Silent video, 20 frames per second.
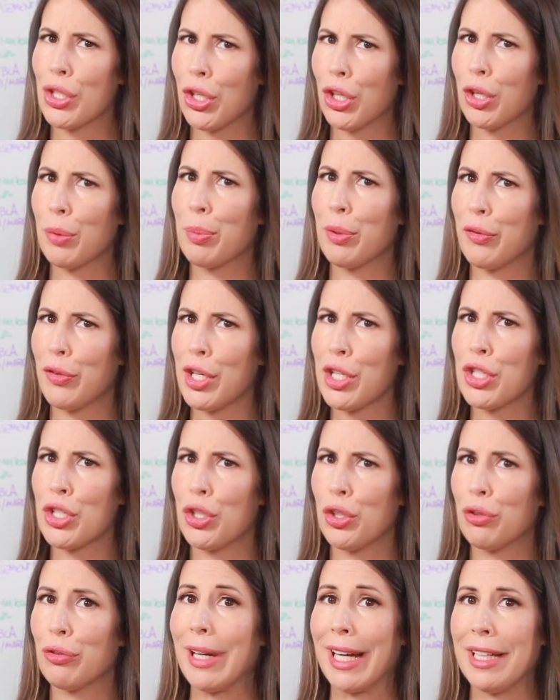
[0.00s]
to look
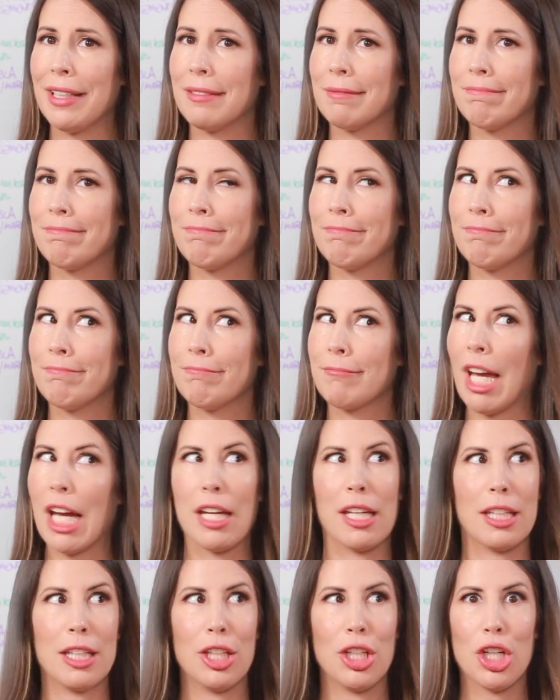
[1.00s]
professional, right?
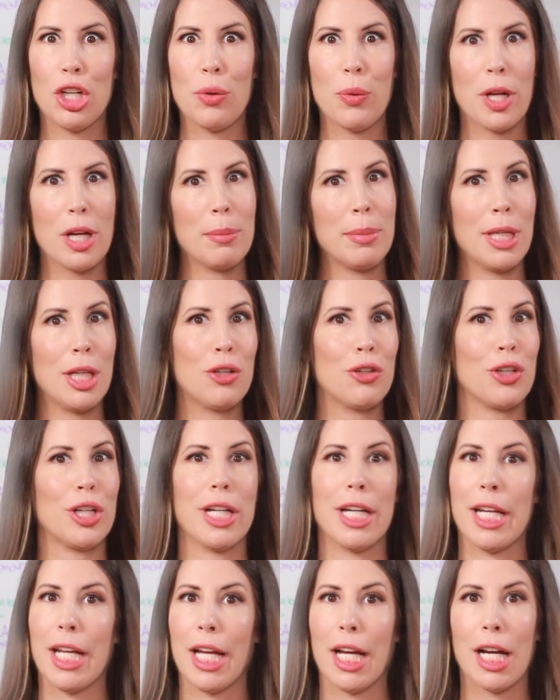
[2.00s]
You don't want to be
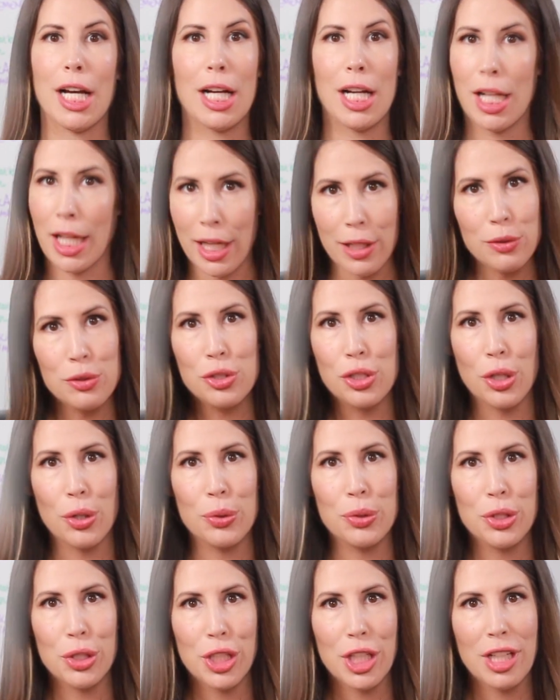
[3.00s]
creating a clown show,
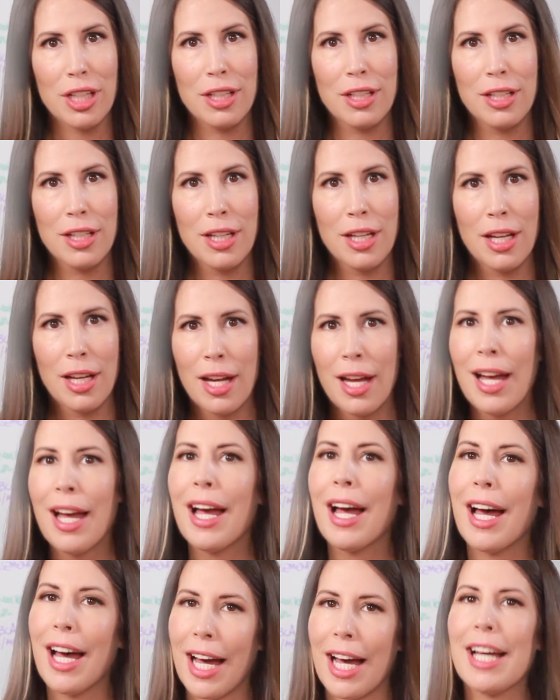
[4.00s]
do you?
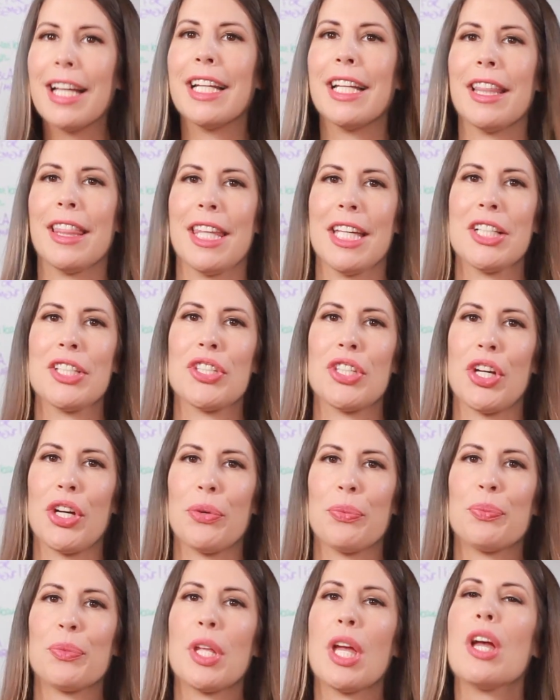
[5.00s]
I didn't think so.
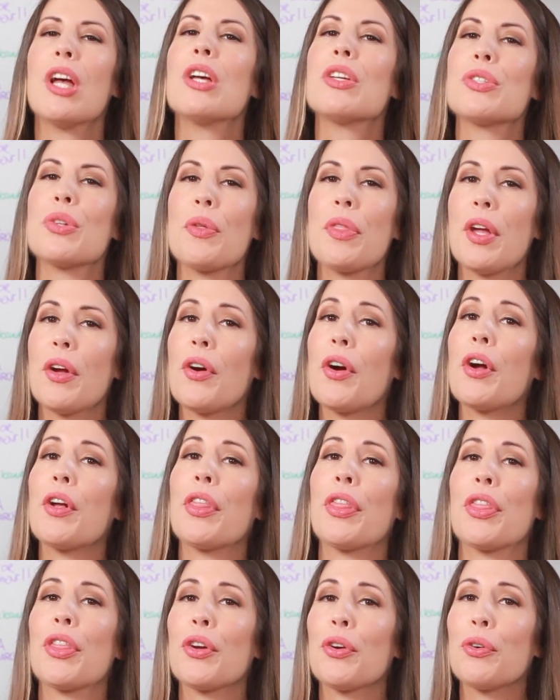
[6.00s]
So there are
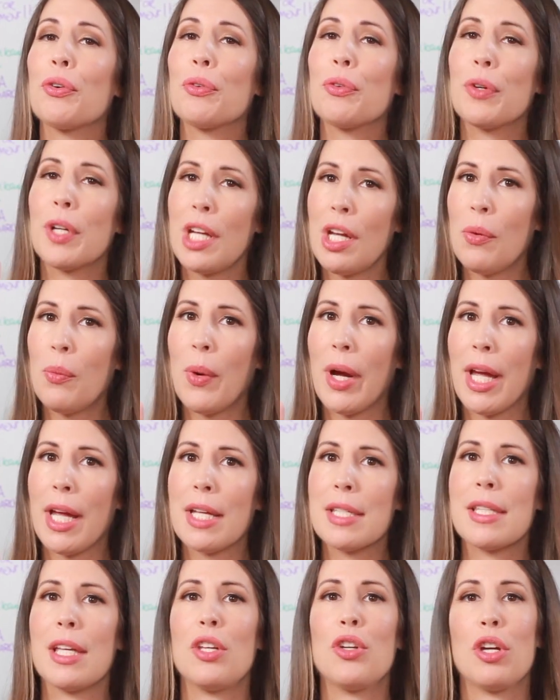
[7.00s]
3
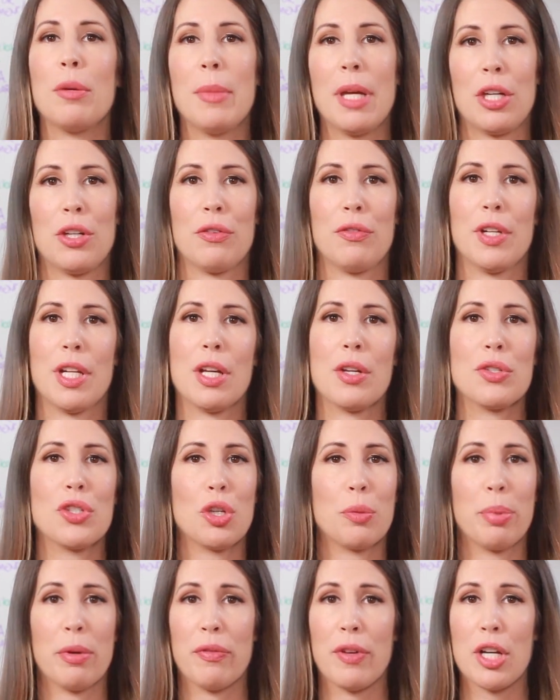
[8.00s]
ways that you can make your videos
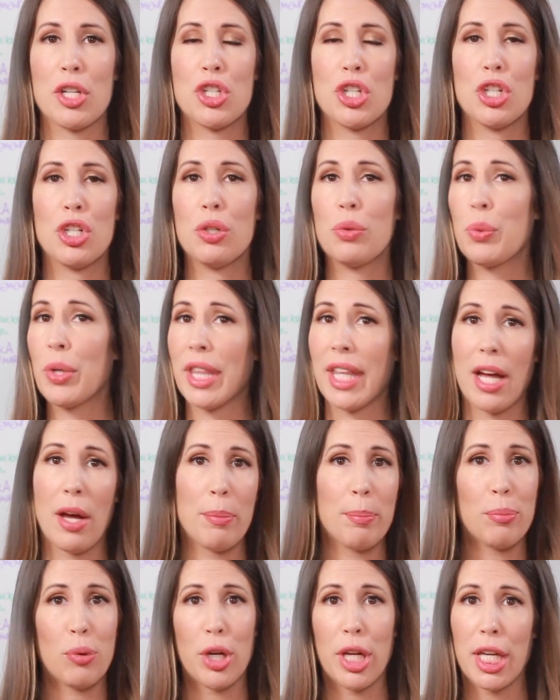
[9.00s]
look professional
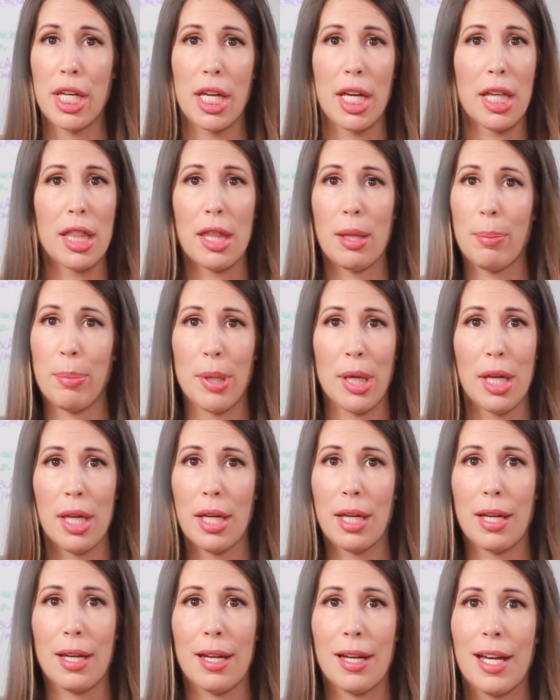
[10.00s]
without breaking the
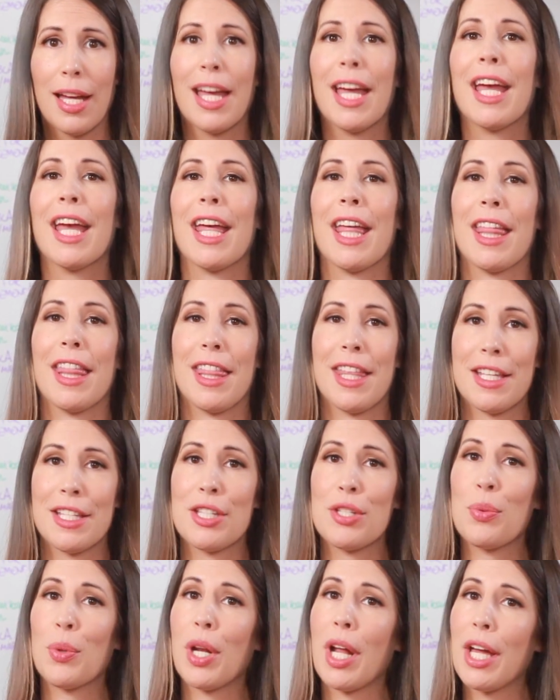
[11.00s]
bank. This
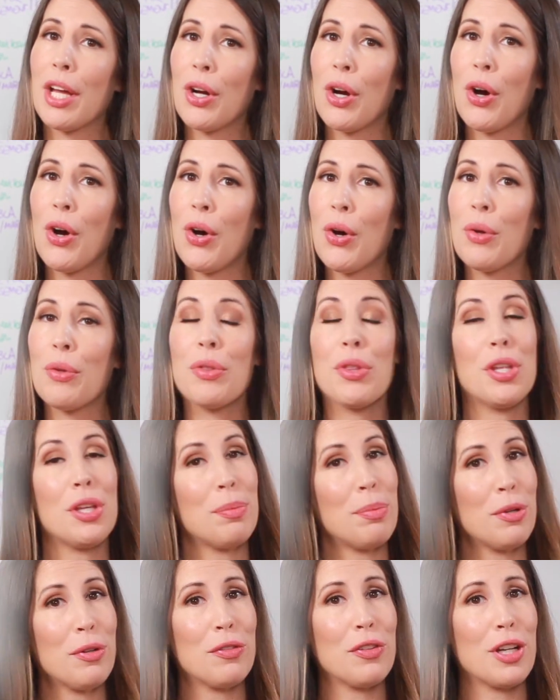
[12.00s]
is what I call the
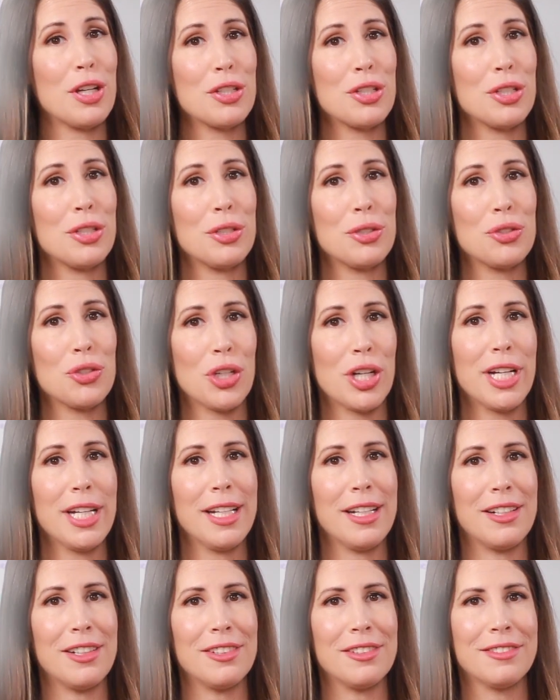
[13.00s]
professional
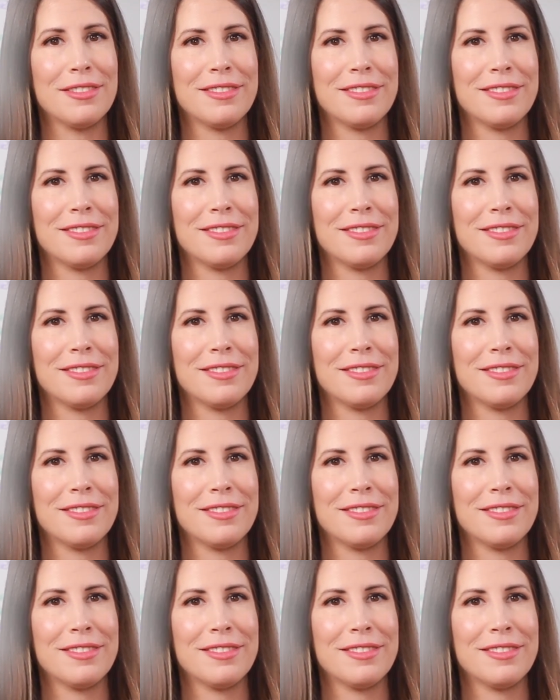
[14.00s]
triangle.